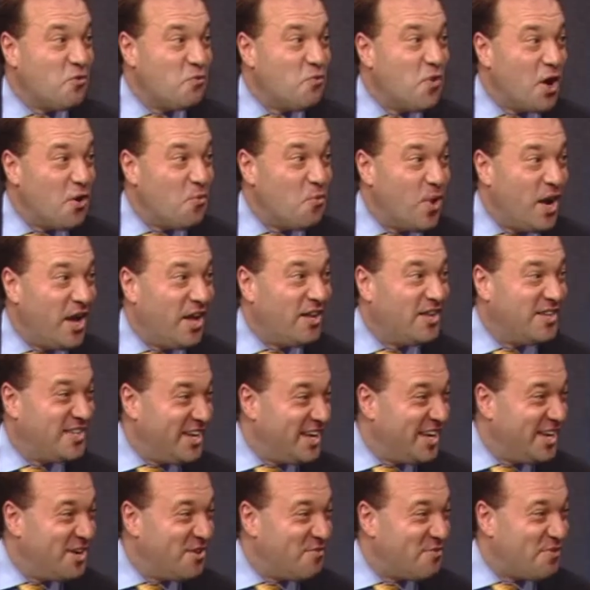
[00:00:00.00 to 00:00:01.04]
it run well,
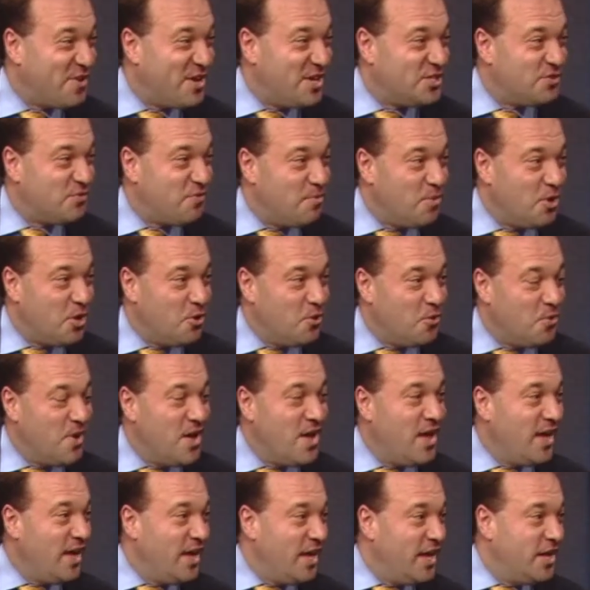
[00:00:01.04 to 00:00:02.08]
taking a phrase from you,
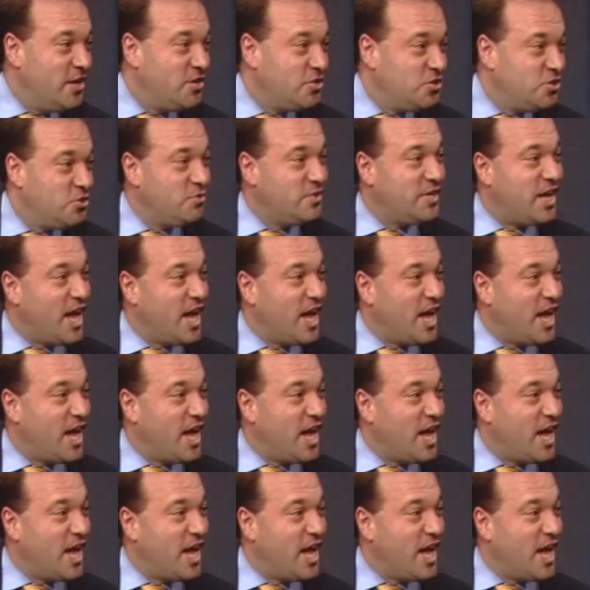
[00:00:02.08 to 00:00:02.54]
into